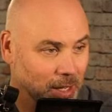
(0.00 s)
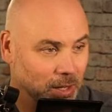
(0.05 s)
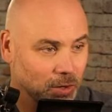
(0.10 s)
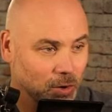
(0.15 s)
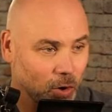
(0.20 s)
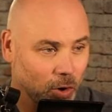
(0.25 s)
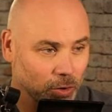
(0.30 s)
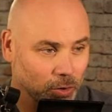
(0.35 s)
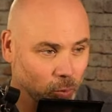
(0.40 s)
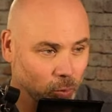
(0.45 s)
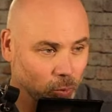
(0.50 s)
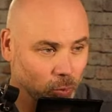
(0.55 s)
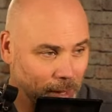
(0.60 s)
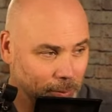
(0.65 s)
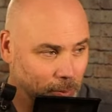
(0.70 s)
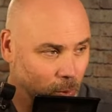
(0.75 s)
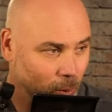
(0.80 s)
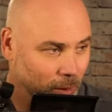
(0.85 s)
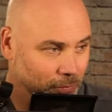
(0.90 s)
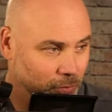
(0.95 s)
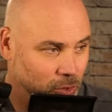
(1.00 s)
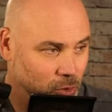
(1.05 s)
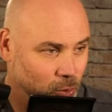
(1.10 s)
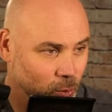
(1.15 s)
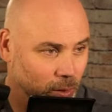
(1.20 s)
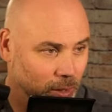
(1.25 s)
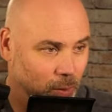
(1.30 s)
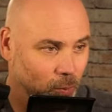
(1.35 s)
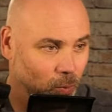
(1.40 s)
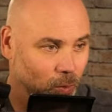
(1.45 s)
Gardner Webb, he went for
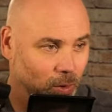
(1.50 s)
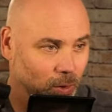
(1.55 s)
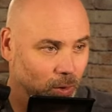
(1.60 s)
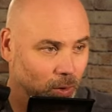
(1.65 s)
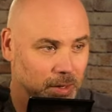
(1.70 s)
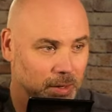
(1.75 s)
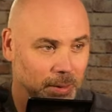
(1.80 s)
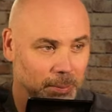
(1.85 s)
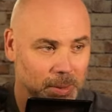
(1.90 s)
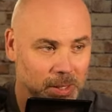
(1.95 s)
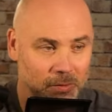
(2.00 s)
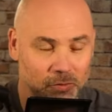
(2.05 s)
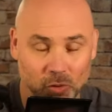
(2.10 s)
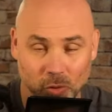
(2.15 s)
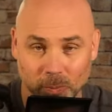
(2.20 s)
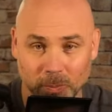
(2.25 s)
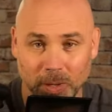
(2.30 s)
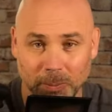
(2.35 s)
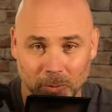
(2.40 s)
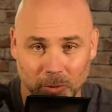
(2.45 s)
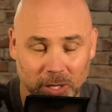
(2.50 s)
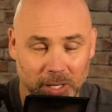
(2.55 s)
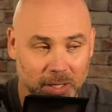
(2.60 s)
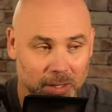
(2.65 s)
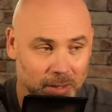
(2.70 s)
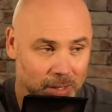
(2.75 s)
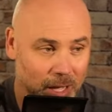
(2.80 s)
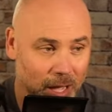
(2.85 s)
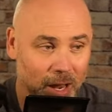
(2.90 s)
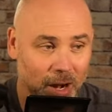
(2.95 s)
21. I mean, if you remember, he
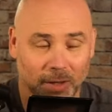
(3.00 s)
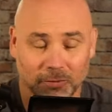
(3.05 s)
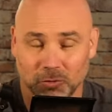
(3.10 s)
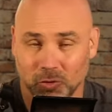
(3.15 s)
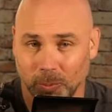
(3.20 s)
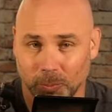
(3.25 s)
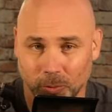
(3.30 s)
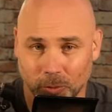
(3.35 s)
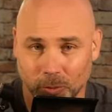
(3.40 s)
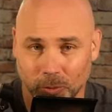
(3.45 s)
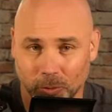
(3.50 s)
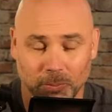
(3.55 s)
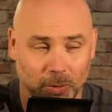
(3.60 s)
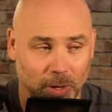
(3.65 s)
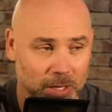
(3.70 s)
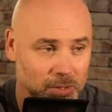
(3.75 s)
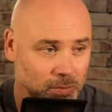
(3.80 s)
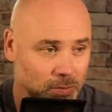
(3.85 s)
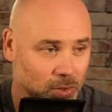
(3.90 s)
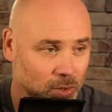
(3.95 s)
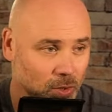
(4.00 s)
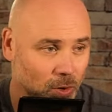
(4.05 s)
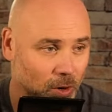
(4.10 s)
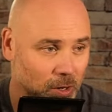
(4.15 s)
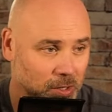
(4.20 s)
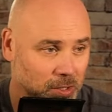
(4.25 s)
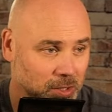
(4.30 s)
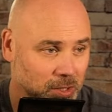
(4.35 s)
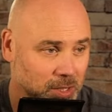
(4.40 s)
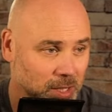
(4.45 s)
got off to a pretty impressive
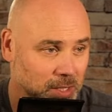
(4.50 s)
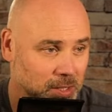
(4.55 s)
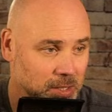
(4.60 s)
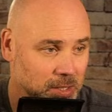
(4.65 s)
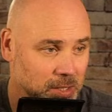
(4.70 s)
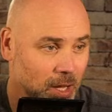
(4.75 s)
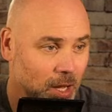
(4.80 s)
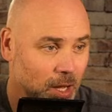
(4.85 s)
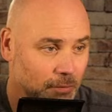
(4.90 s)
start to the season.